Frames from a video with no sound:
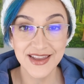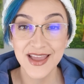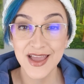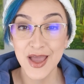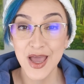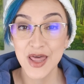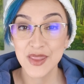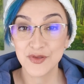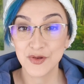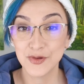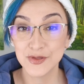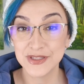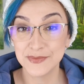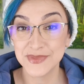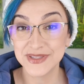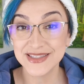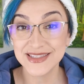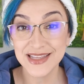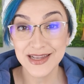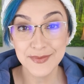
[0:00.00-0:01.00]
throw
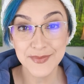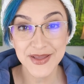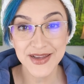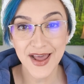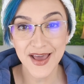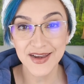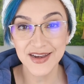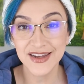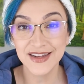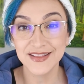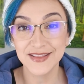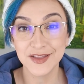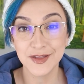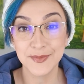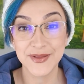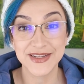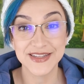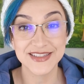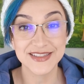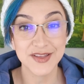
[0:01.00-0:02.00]
some cinnamon on it, a little
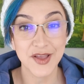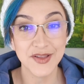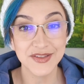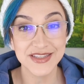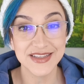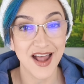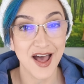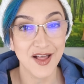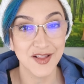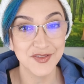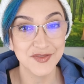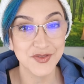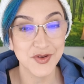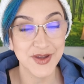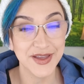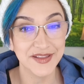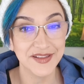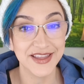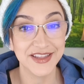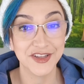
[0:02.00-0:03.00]
bit of salt and olive
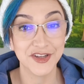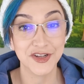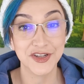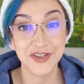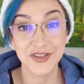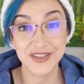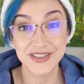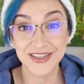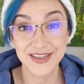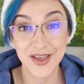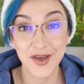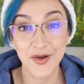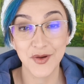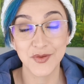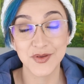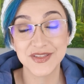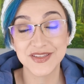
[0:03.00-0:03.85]
oil, and you're good to go.